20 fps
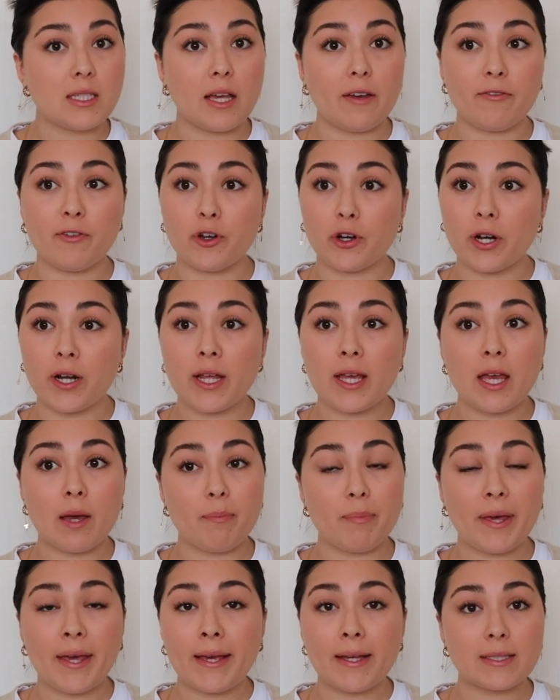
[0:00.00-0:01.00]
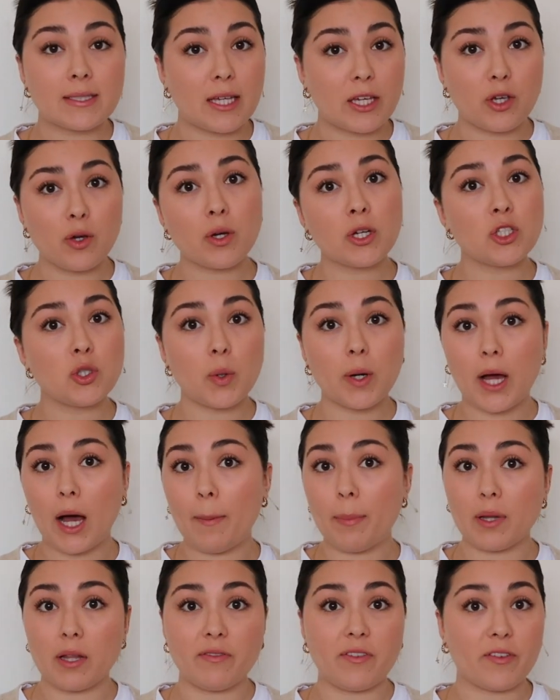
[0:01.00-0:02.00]
If you're gonna get pinks, like you can do a
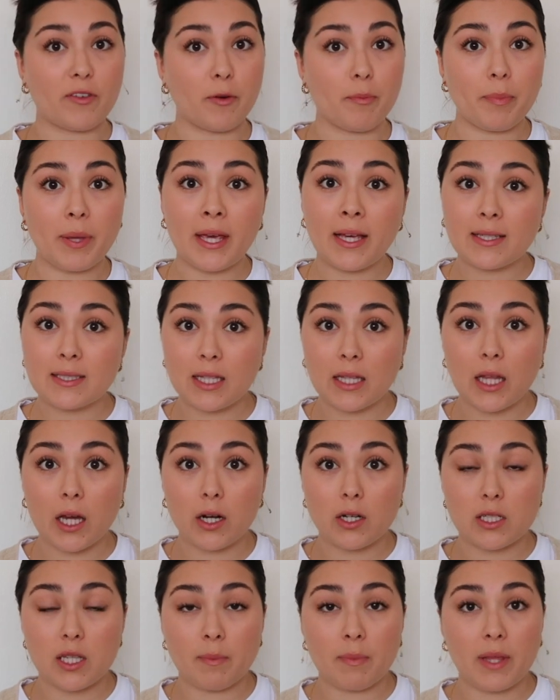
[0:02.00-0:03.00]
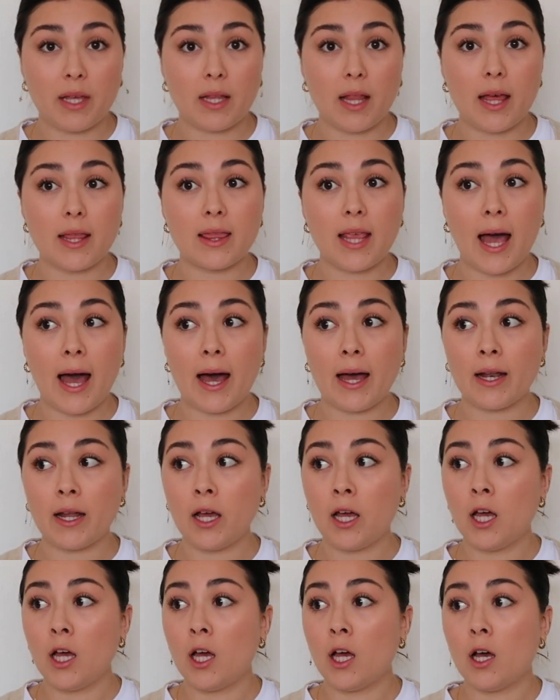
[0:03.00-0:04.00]
couple of different pinks in there or something like that,
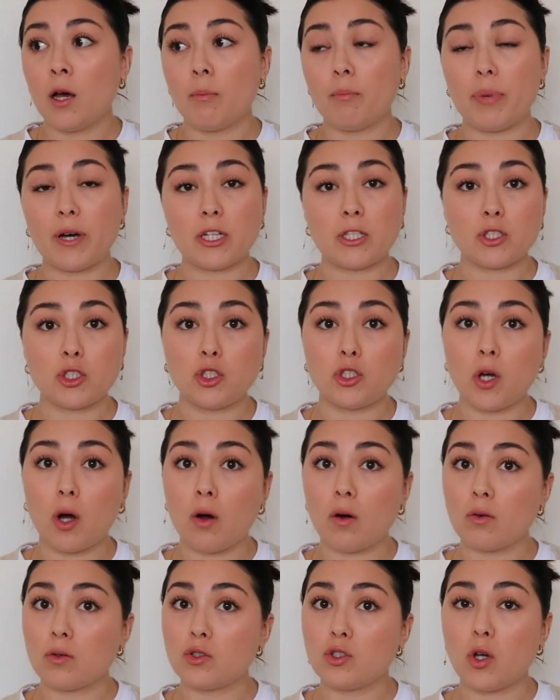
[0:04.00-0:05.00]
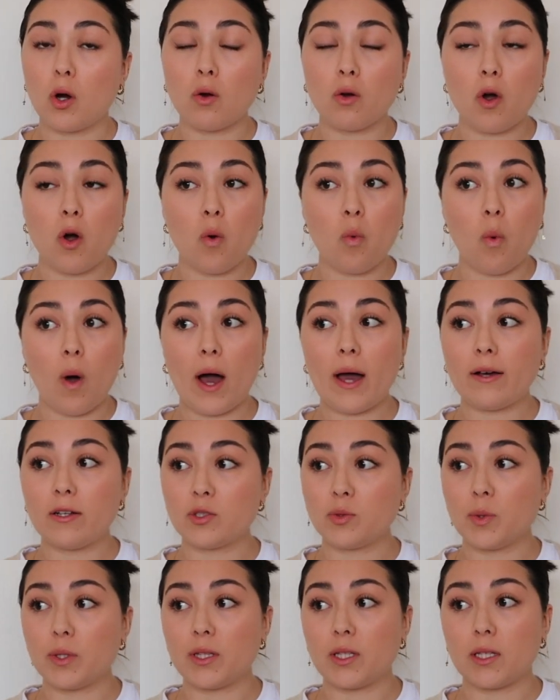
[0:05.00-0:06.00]
but don't go
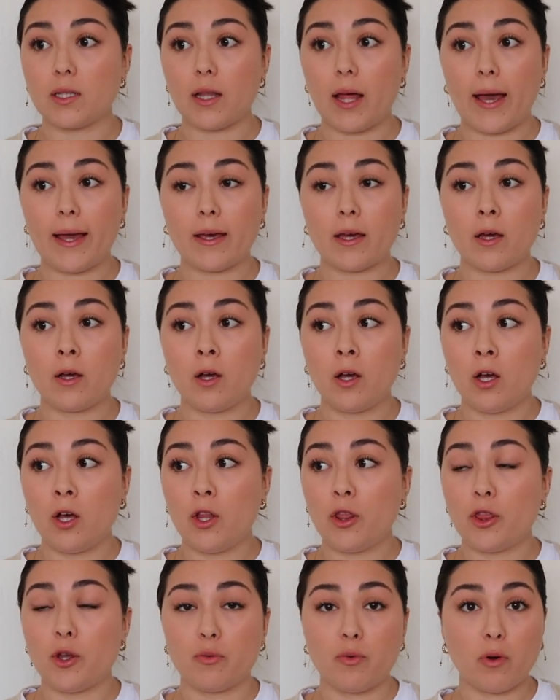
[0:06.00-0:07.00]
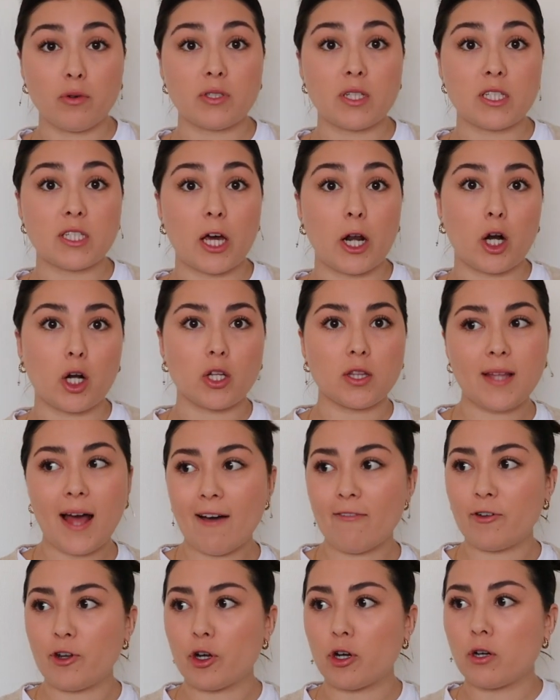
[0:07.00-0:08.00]
wild with the roses that are
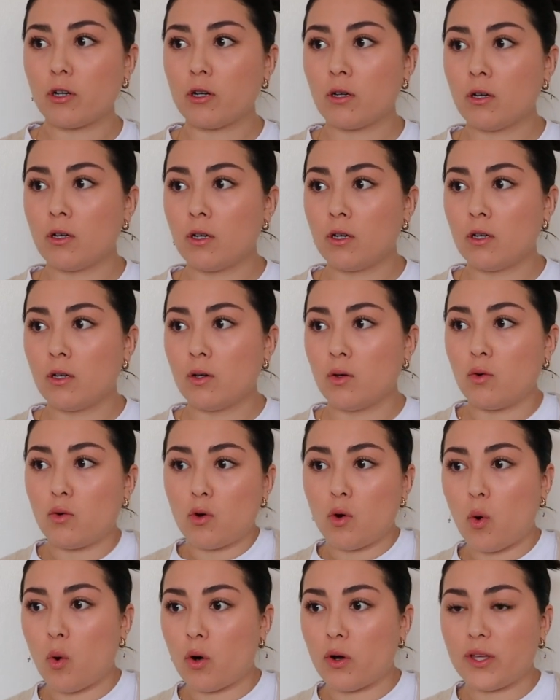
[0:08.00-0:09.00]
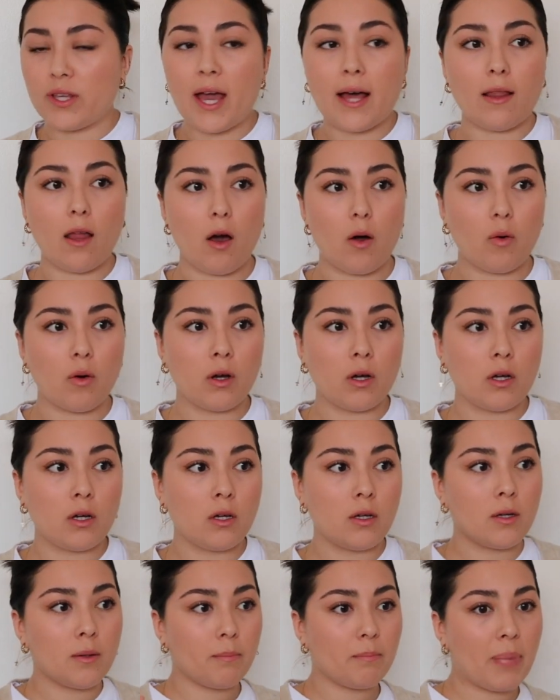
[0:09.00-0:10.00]
lavender, yellow,
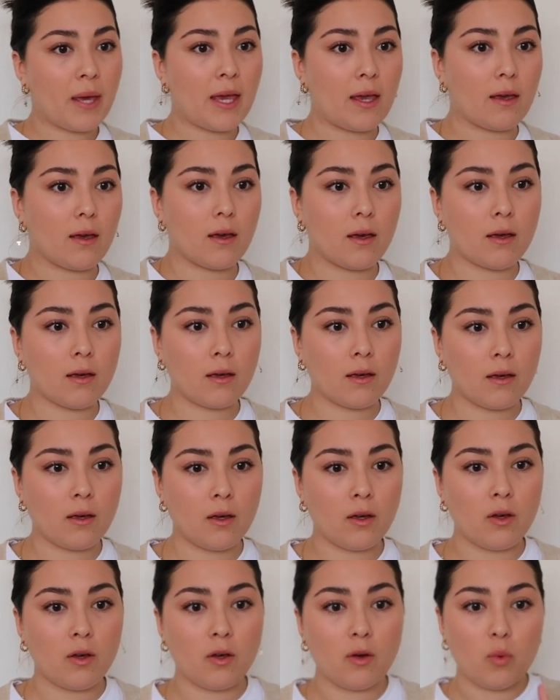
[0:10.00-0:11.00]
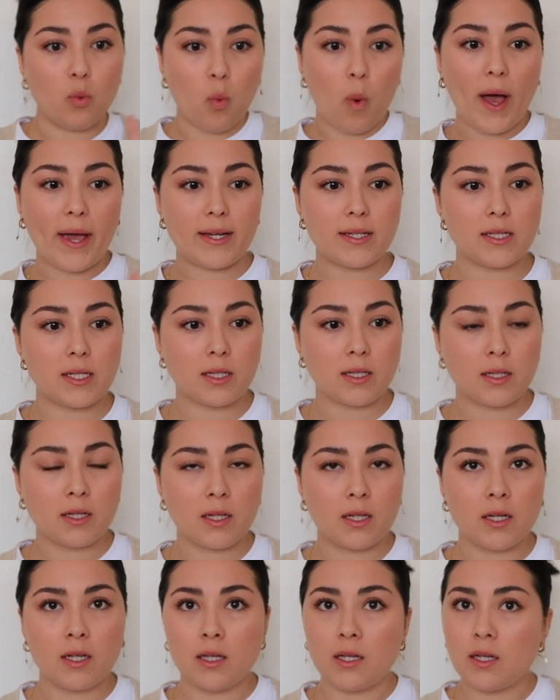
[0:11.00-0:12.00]
pink, white.
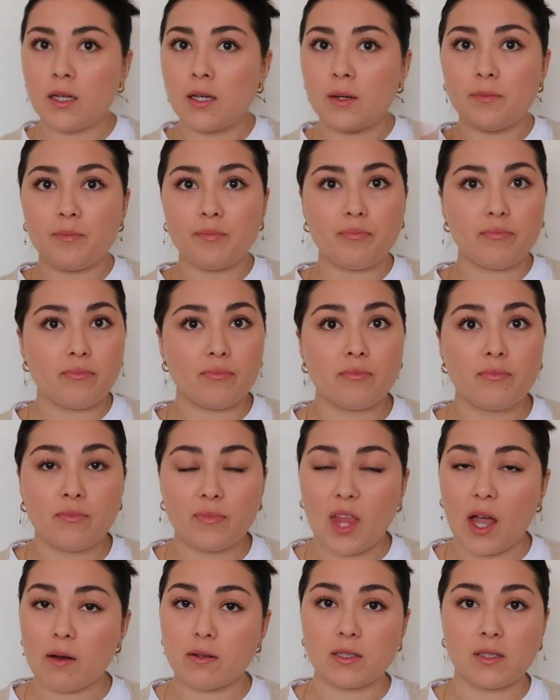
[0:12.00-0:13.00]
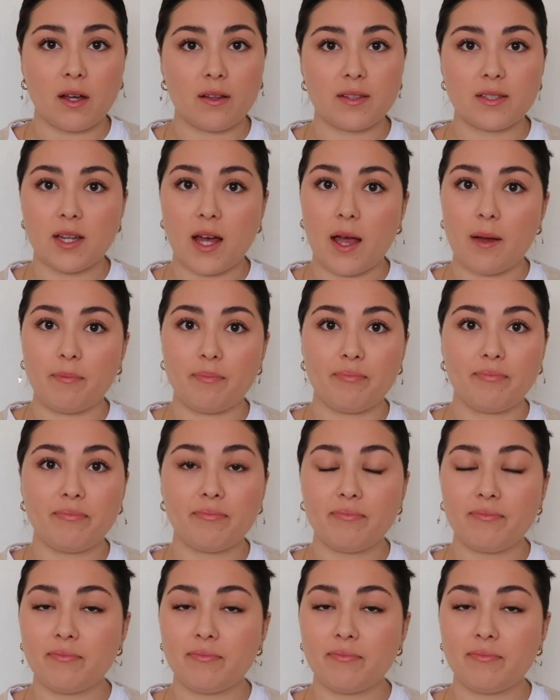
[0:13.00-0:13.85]
Now is not the time.